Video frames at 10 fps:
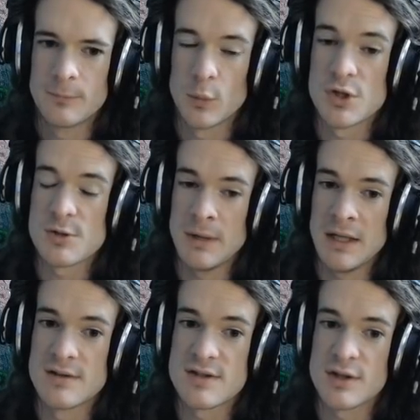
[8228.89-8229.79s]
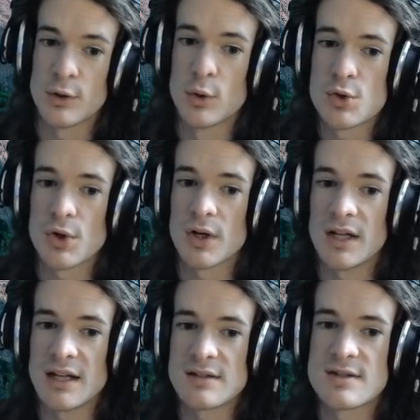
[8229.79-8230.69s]
which means the Ultra
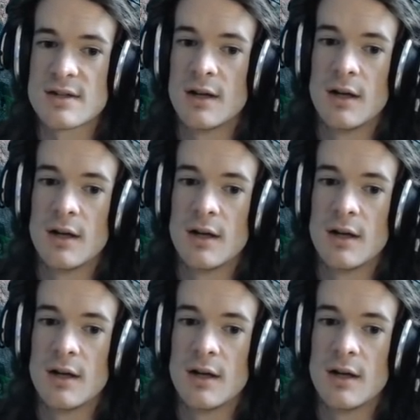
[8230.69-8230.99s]
gets